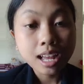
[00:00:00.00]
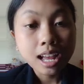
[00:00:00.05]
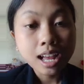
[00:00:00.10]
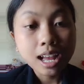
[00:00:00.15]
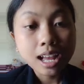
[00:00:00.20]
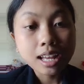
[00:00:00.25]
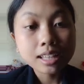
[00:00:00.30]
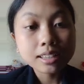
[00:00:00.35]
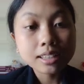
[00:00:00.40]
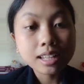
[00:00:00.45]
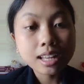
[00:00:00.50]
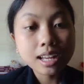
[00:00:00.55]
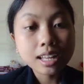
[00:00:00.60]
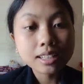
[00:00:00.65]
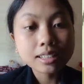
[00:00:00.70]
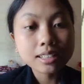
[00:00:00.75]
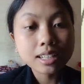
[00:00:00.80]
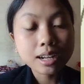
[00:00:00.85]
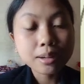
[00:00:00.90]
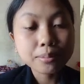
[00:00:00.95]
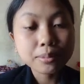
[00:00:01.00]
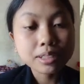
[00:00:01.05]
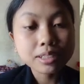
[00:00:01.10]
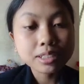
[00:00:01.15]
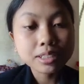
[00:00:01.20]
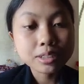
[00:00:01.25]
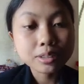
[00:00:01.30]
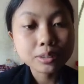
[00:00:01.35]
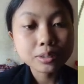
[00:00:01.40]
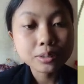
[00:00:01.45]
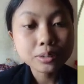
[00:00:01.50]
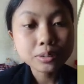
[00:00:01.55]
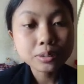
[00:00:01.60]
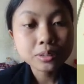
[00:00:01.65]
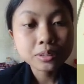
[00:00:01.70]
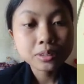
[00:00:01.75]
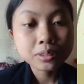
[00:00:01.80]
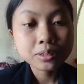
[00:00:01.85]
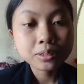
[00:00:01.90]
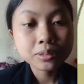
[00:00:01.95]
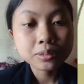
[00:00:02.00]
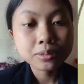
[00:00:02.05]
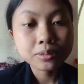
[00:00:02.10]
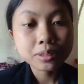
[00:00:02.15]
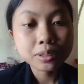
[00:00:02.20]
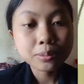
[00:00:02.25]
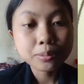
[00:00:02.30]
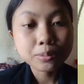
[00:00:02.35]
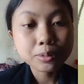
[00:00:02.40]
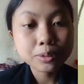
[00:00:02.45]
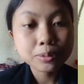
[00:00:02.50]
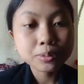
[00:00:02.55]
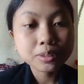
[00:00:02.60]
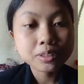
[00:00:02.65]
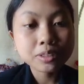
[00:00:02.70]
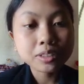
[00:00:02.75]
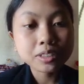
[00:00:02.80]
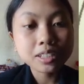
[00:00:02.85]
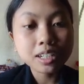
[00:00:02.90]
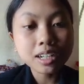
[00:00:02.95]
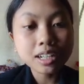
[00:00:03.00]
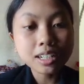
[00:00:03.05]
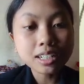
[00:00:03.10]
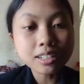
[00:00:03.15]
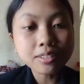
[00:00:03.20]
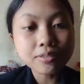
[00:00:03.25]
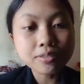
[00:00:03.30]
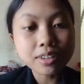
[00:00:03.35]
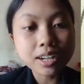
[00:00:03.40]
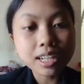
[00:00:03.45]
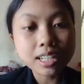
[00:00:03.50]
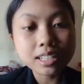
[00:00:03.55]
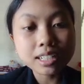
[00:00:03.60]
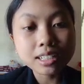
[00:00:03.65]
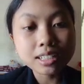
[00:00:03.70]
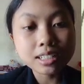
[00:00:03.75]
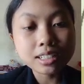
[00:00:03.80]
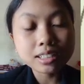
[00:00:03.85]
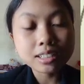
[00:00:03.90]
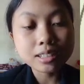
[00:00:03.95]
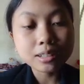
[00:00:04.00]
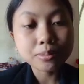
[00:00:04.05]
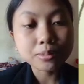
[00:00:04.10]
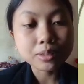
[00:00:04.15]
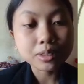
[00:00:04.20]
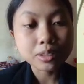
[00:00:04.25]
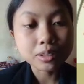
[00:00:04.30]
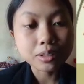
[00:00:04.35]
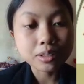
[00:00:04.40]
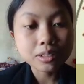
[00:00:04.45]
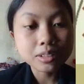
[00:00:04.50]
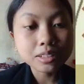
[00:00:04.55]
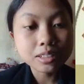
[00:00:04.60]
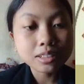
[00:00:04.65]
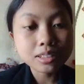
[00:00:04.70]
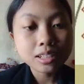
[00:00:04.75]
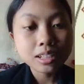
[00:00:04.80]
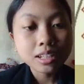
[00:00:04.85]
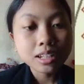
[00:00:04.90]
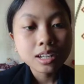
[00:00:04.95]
And then number 2, we're moved to non-defining relative clause,